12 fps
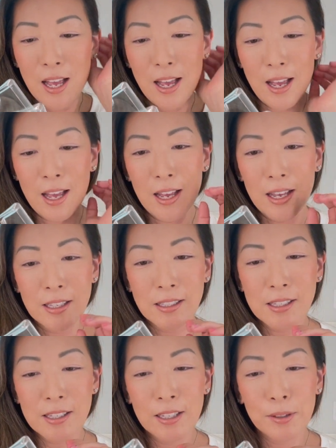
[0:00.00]
And
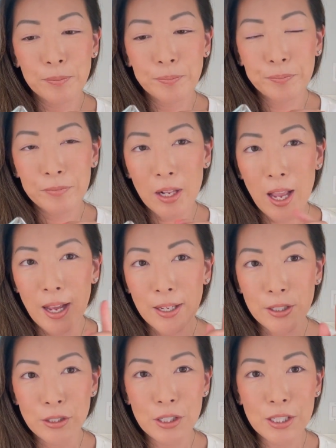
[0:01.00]
I
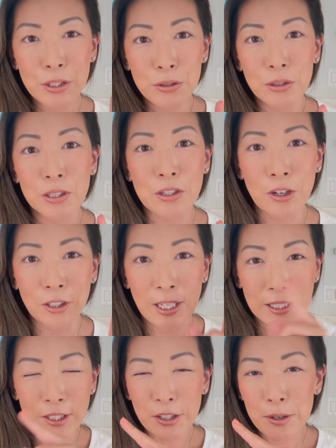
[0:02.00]
usually do the doll eye
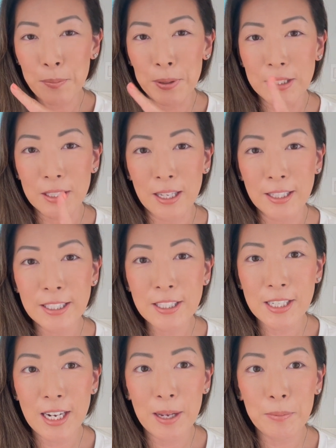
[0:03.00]
look, but I think
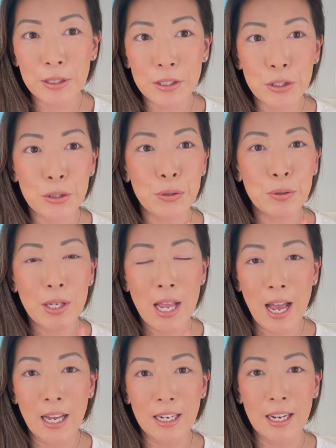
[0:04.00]
today I'm gonna do
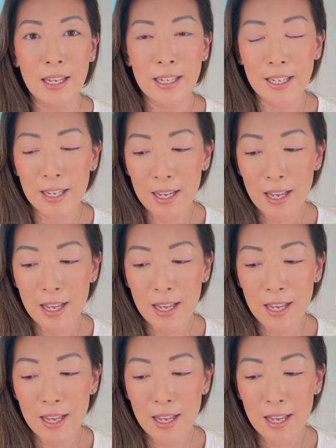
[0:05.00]
cat eye